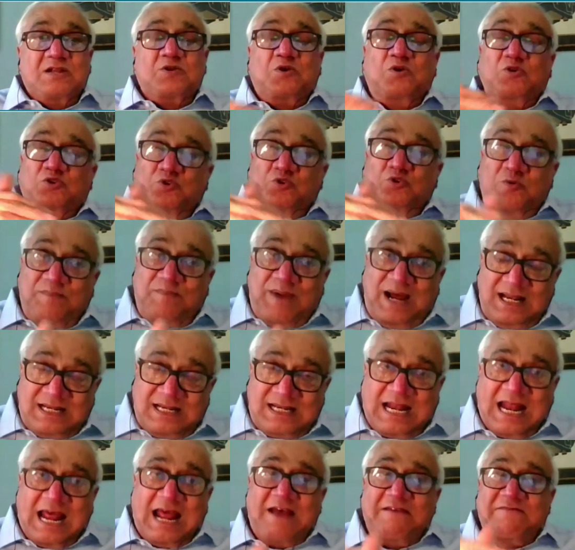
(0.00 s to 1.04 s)
So you
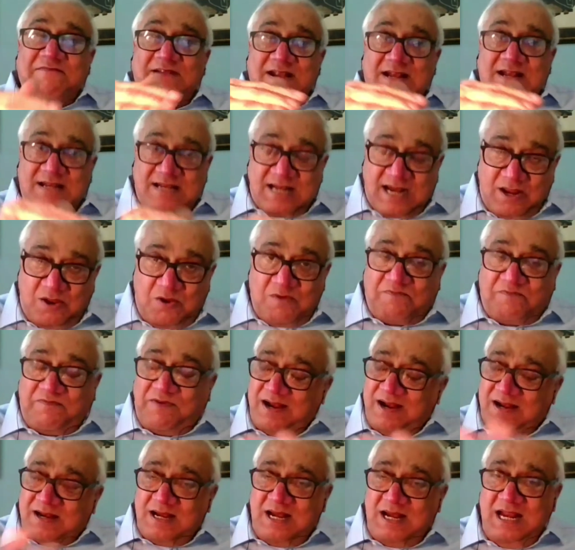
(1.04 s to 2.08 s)
must have,
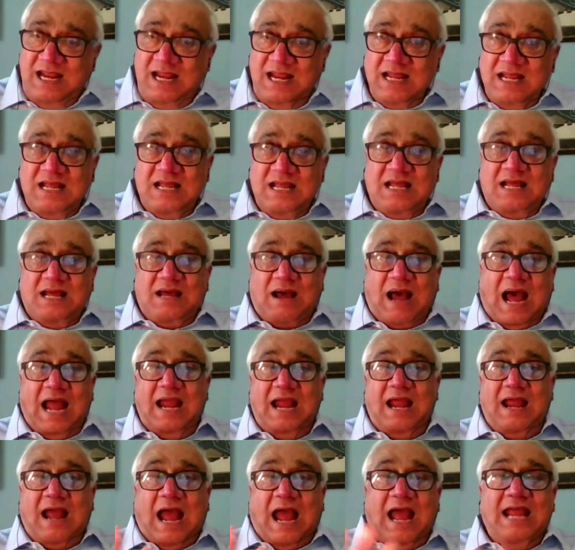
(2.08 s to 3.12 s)
firstly,
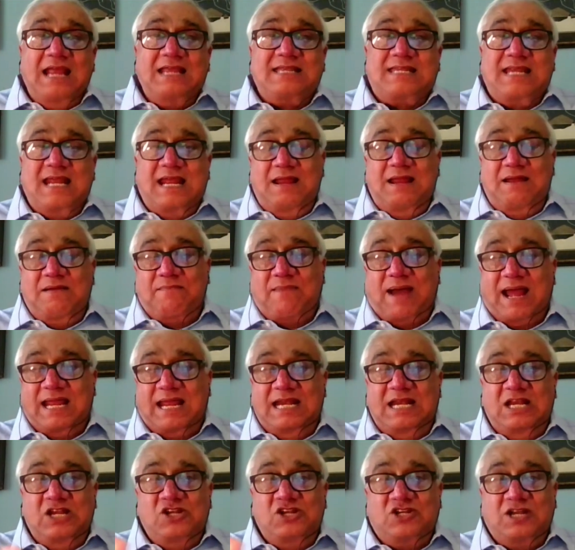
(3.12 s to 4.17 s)
I say my
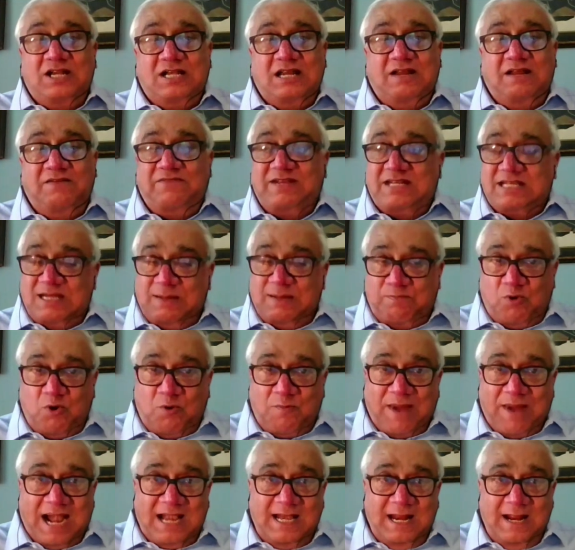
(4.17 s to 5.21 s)
initiative is
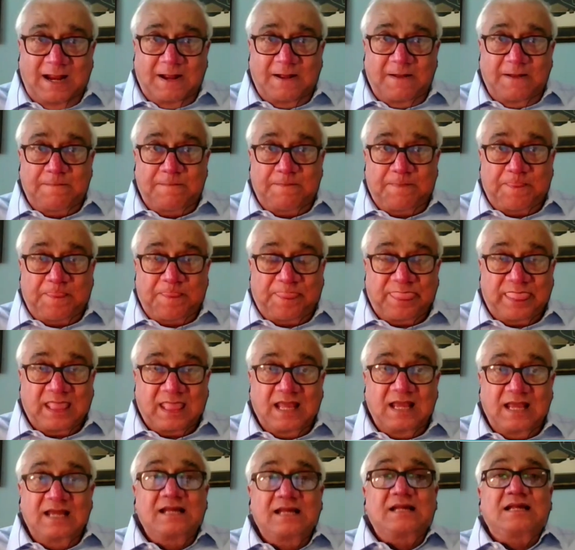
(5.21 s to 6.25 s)
diplomatic
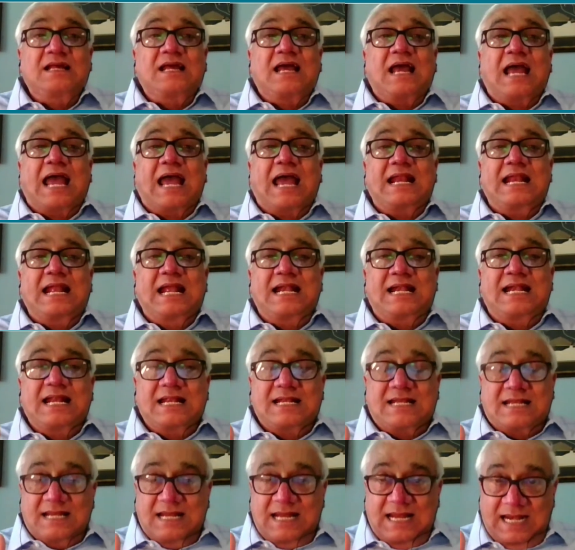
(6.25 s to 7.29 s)
and it
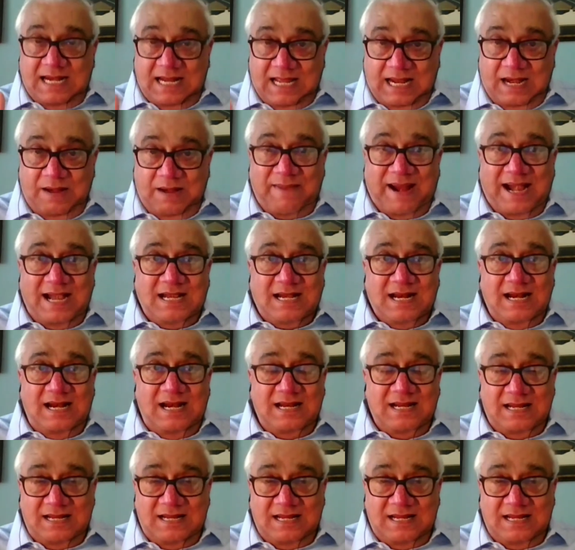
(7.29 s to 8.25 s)
is incremental.